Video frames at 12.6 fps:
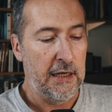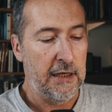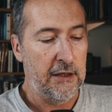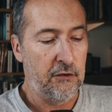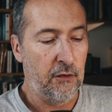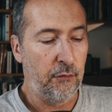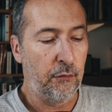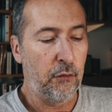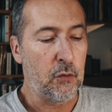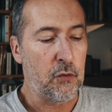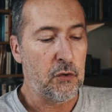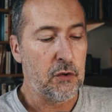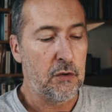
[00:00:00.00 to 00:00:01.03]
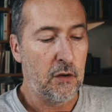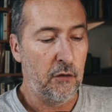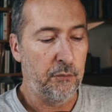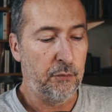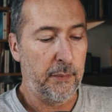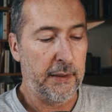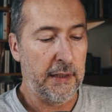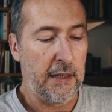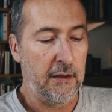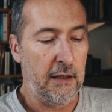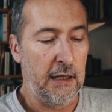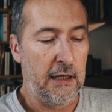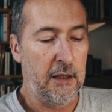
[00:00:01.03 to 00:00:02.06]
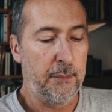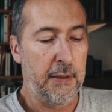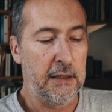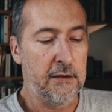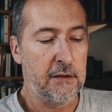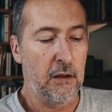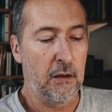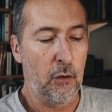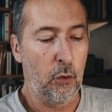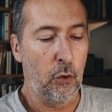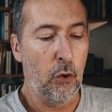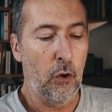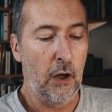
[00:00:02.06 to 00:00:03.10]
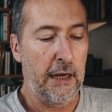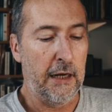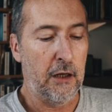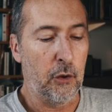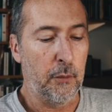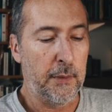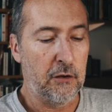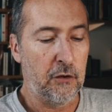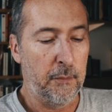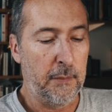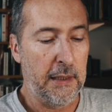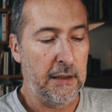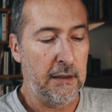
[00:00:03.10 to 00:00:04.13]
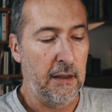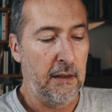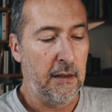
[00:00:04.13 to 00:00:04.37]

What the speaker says: is the fruit of propaganda in the political or economic domain